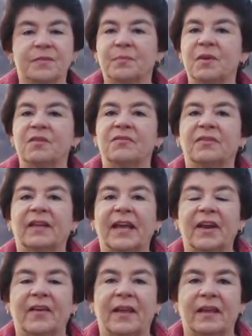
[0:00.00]
this beautiful
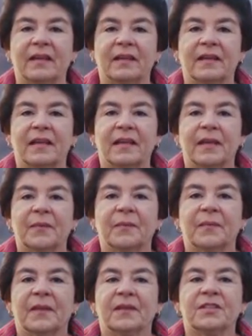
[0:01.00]
area,
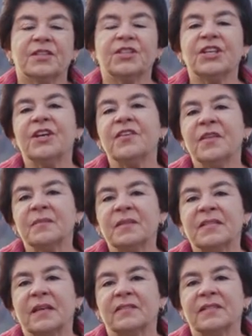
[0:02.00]
to cheer
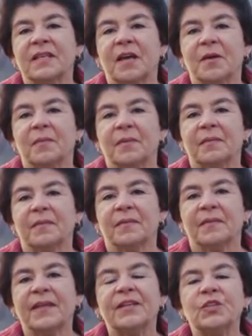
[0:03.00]
themselves up,
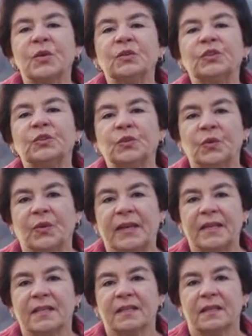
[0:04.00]
they told
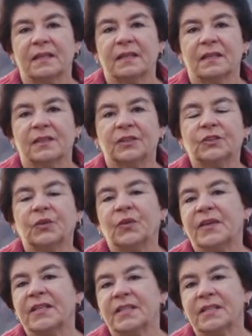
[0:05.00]
stories,
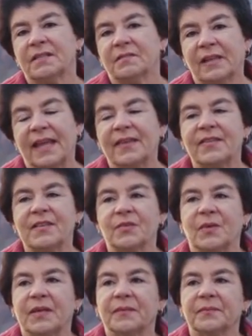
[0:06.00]
stories like
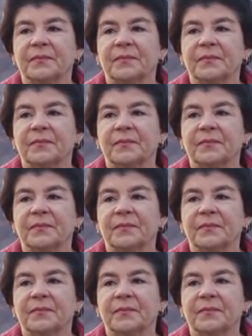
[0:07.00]
this one.